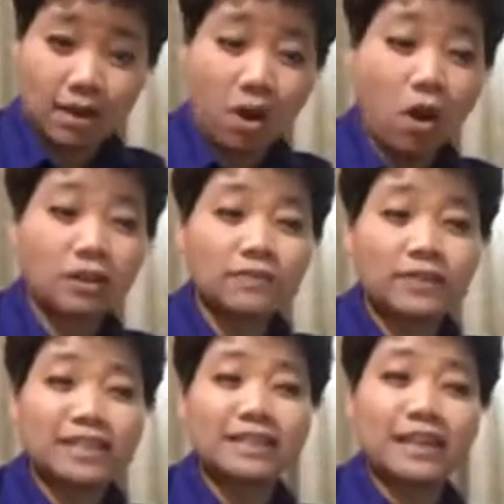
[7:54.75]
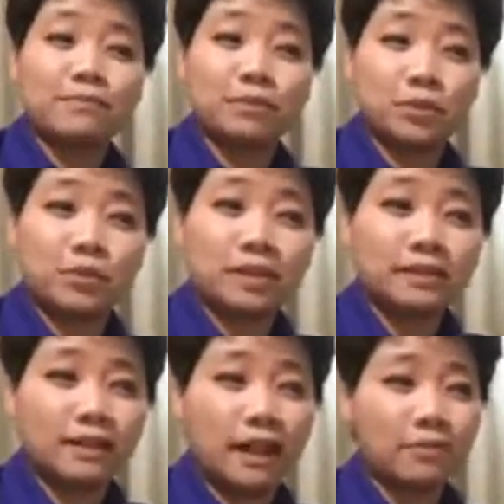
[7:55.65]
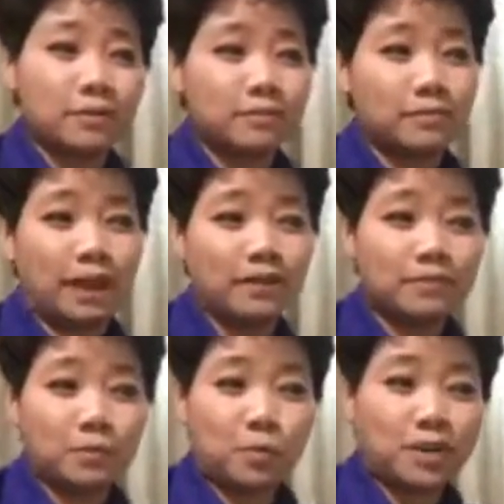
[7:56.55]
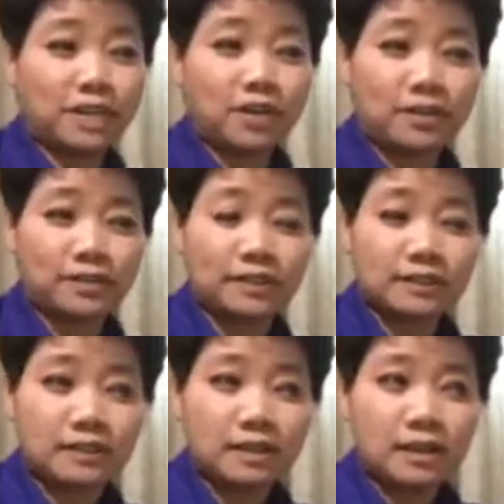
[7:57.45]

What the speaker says: All of this that I'm doing, I've been working on this.